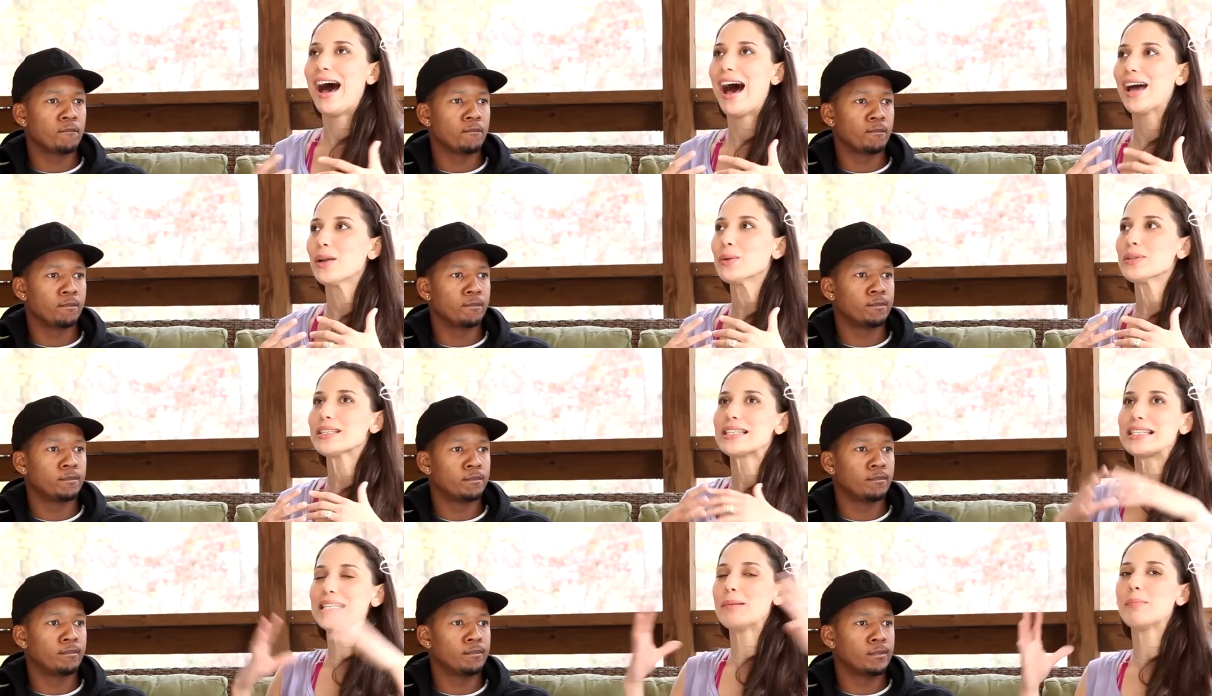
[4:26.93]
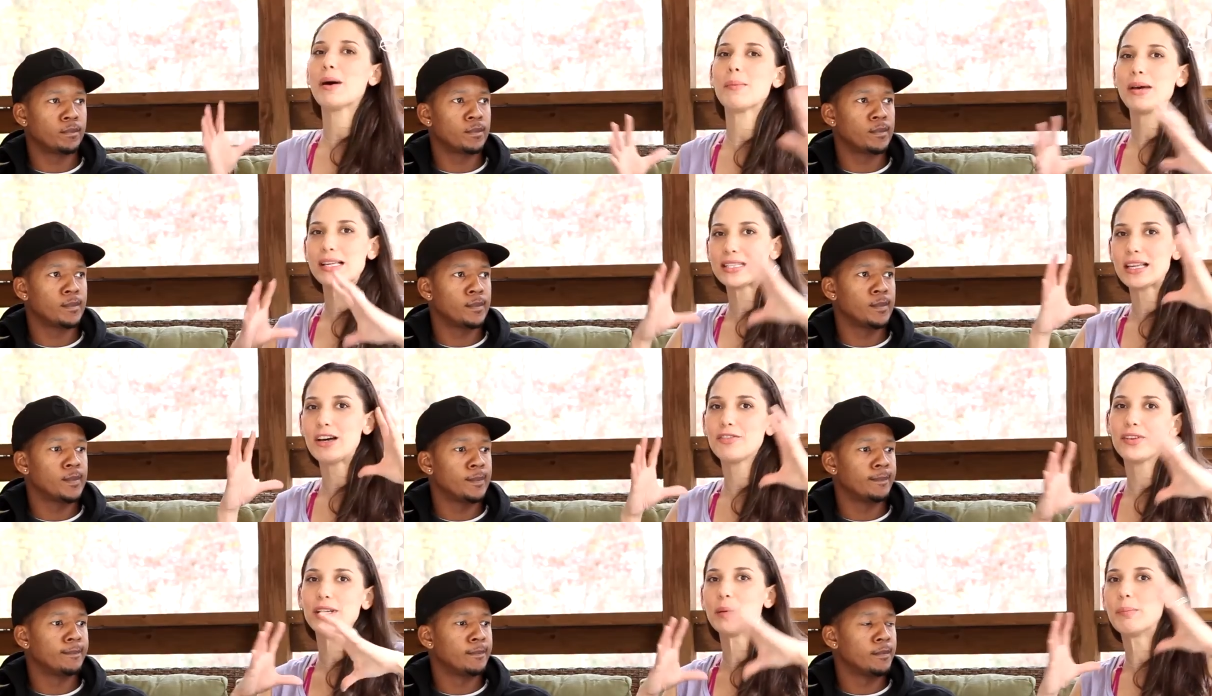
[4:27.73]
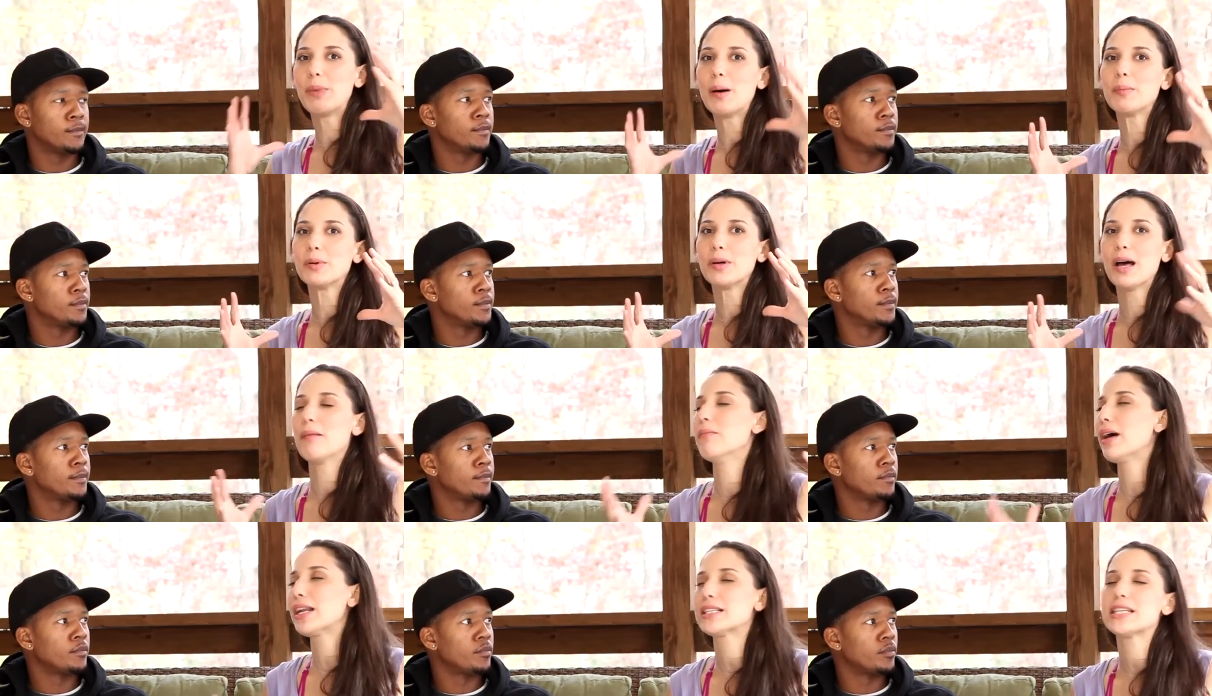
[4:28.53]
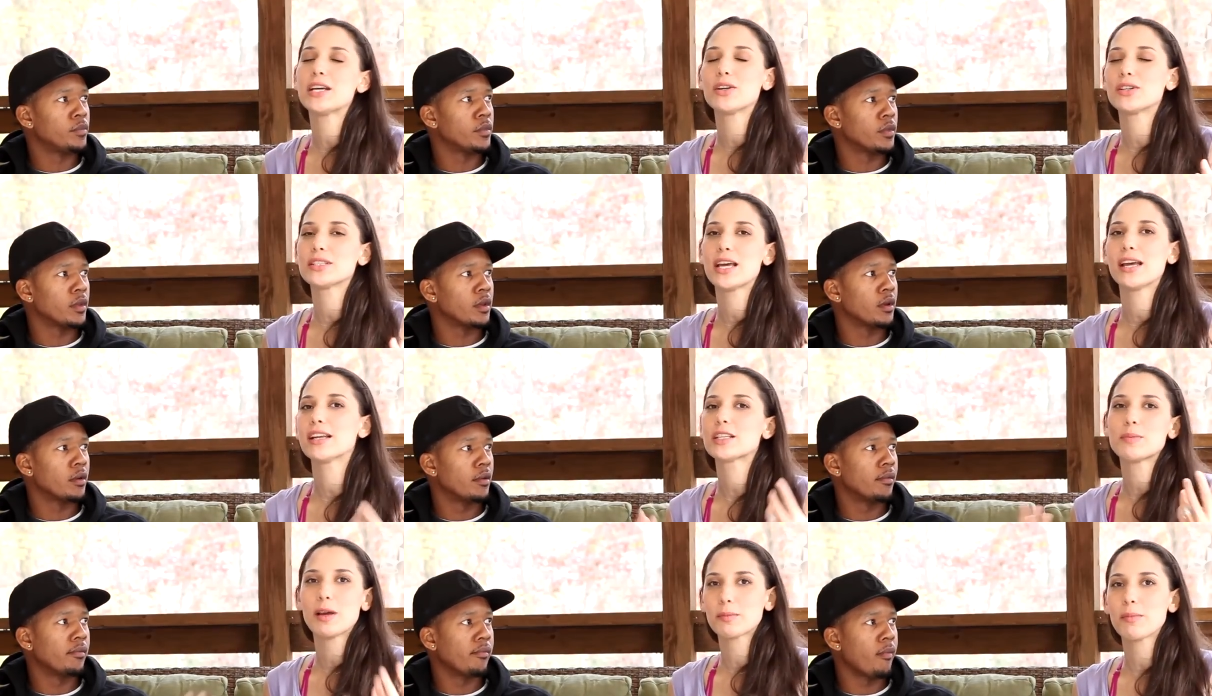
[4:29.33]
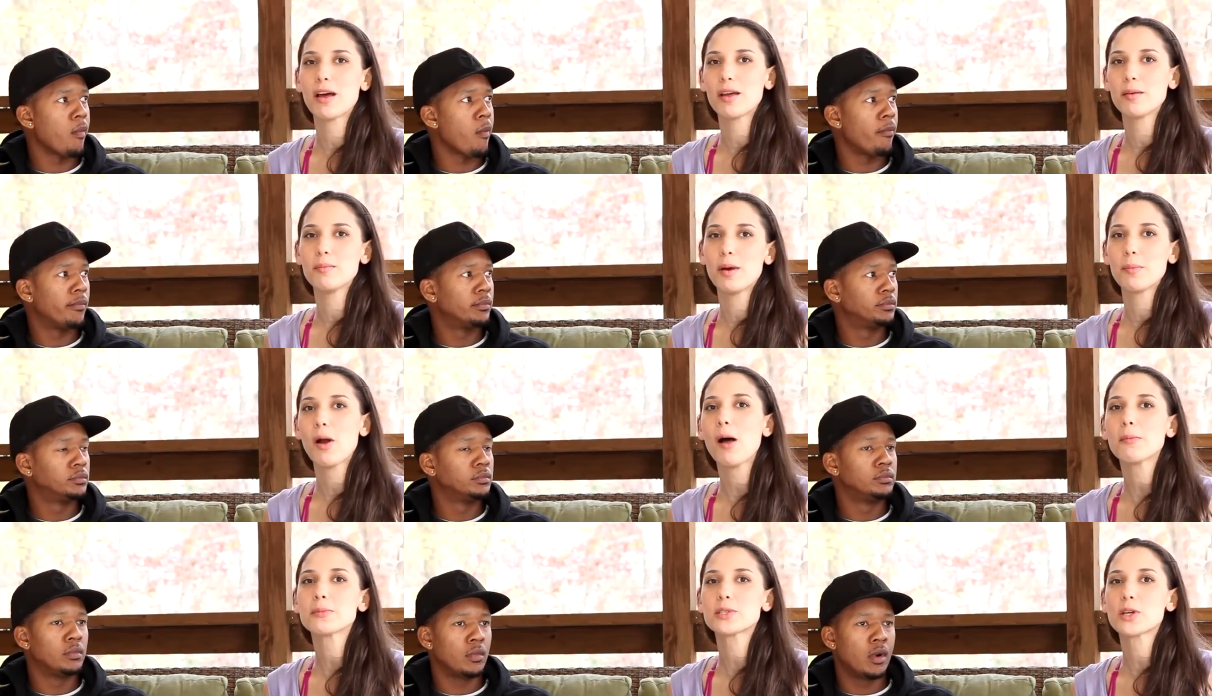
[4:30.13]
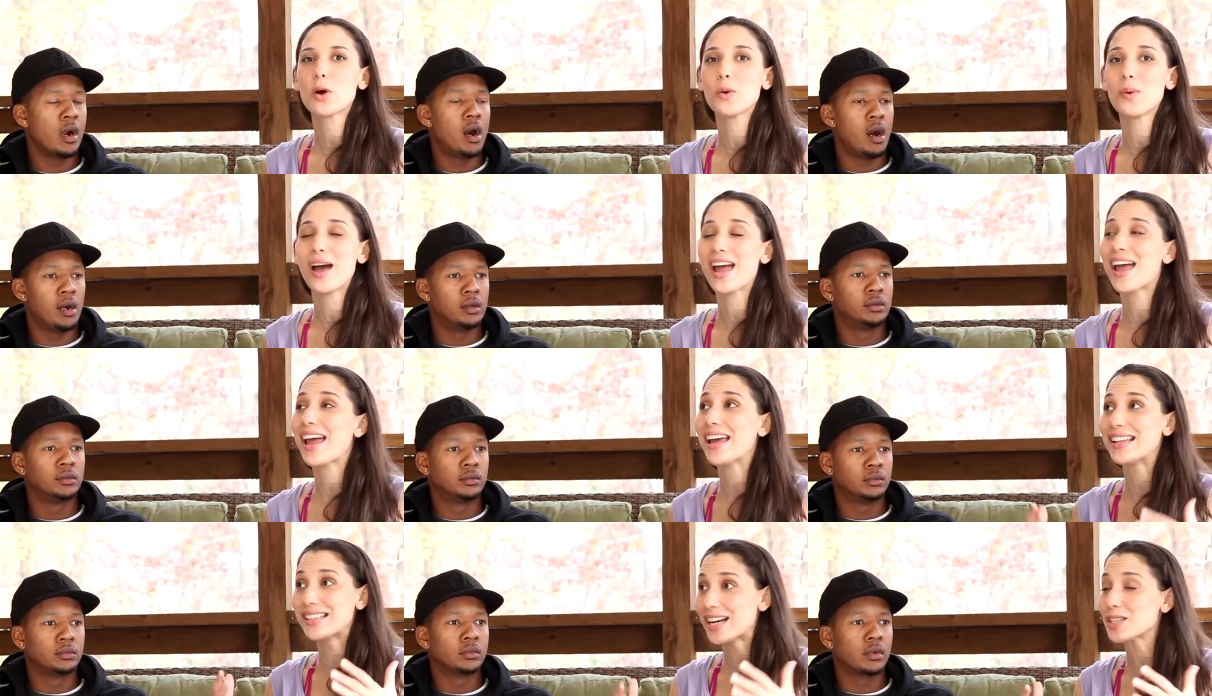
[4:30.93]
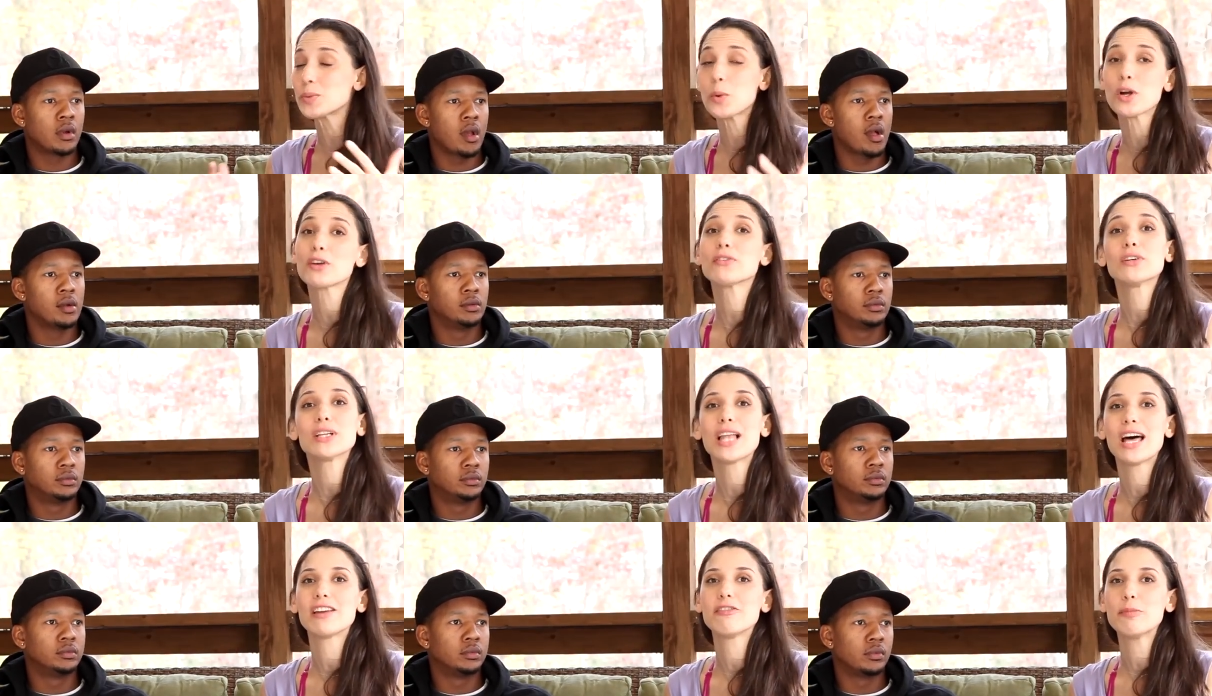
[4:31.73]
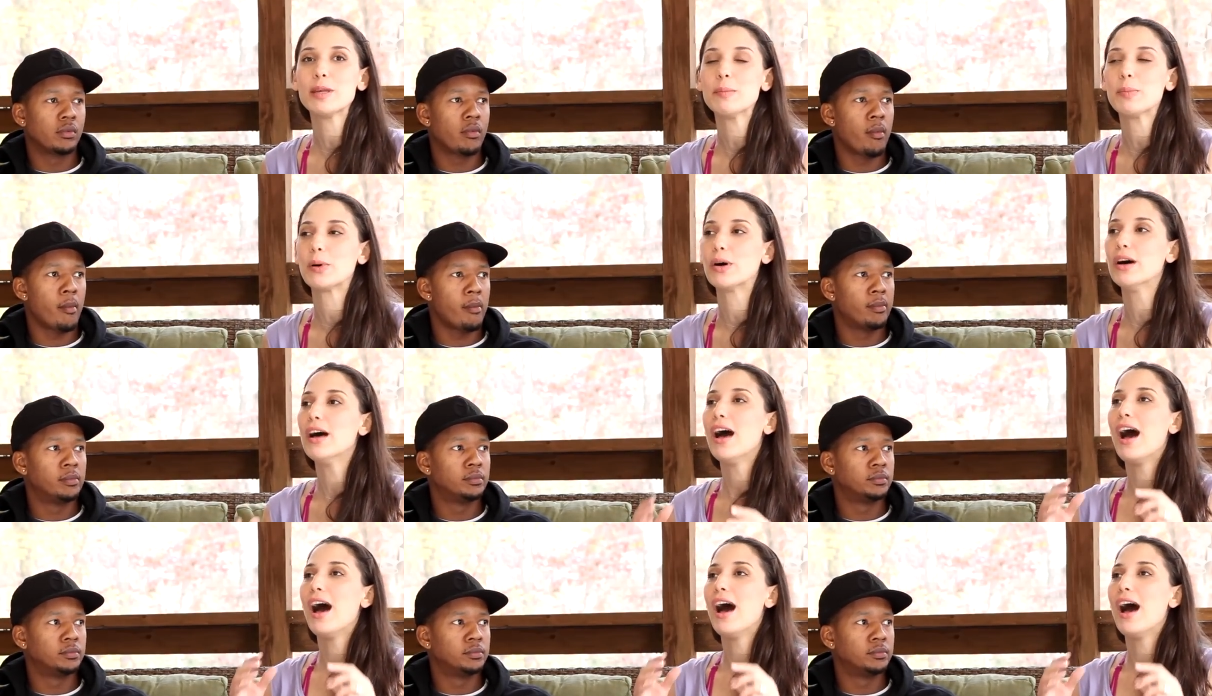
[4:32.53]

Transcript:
Speaker 1: I don't sit by myself in a bubble and meditate all day and expect my, my problems to go away. It does work for a lot of people.